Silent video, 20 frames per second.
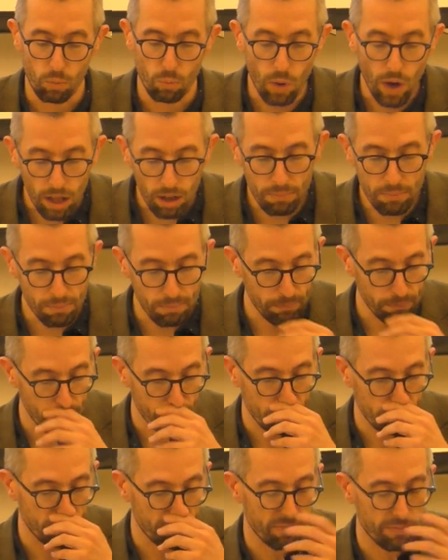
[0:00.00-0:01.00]
well,
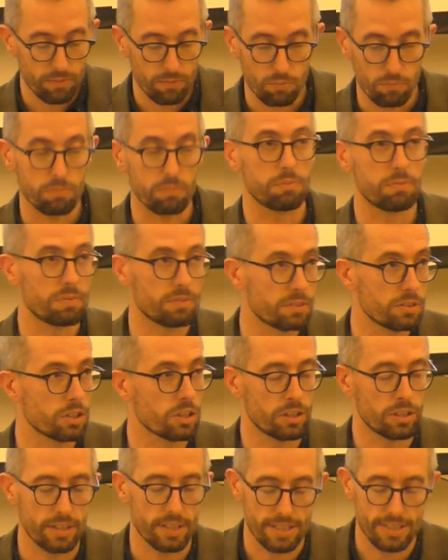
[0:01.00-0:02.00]

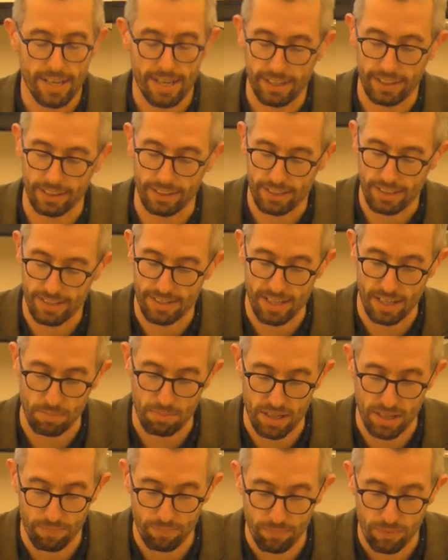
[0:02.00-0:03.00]
turn to the second
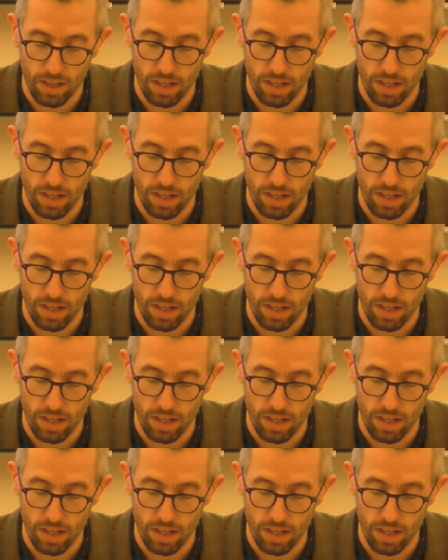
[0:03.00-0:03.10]
conception.